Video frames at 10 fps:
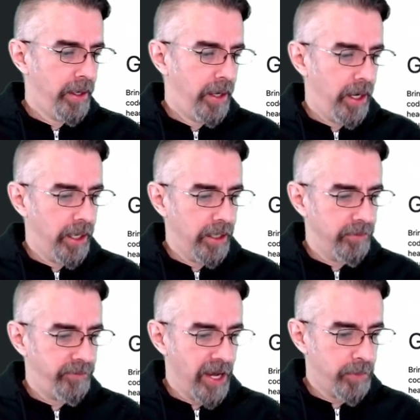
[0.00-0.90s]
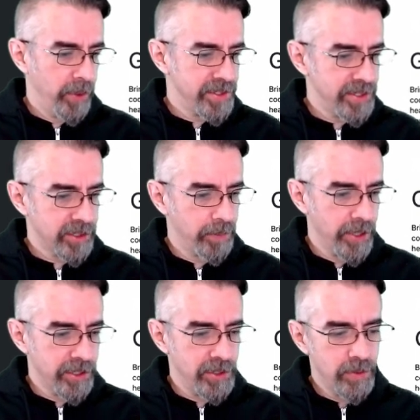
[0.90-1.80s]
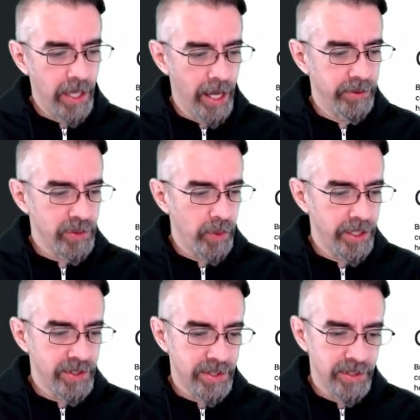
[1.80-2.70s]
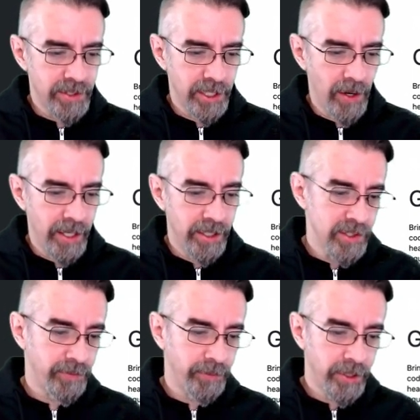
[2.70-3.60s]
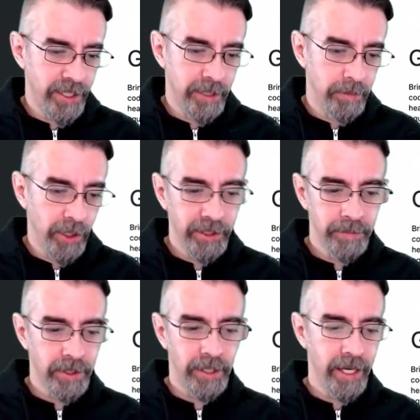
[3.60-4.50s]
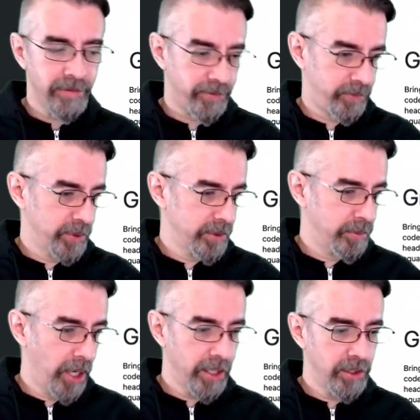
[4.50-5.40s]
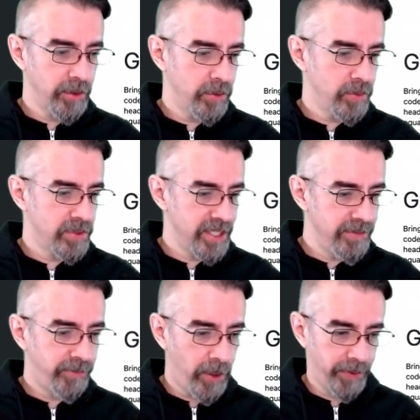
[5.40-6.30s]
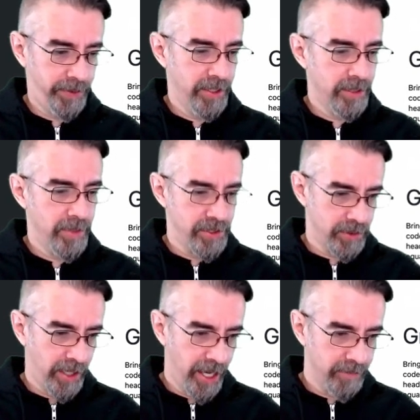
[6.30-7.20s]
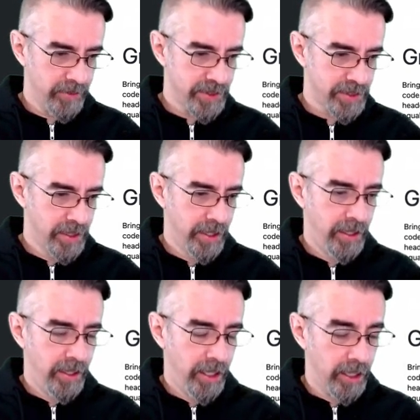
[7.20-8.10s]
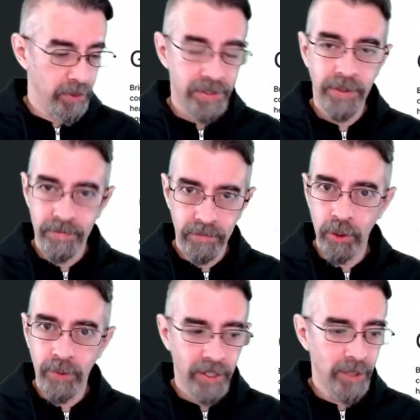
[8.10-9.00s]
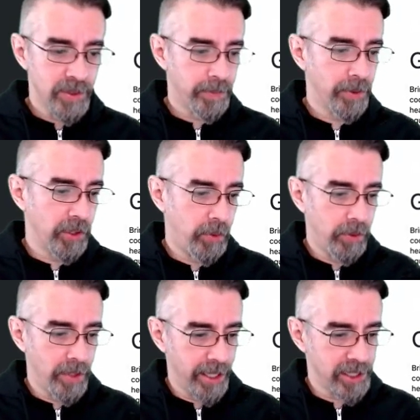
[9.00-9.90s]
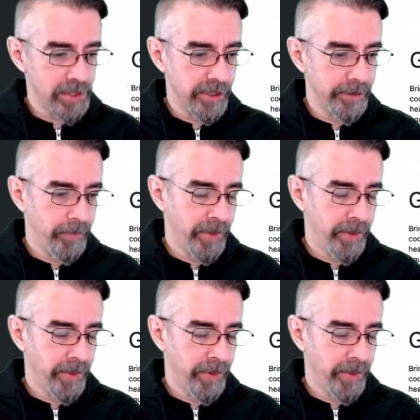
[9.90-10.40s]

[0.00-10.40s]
5.6 brings you countless ways to set your ideas free and bring them to life with a brand new default theme as your canvas, which the new theme is pretty cool actually.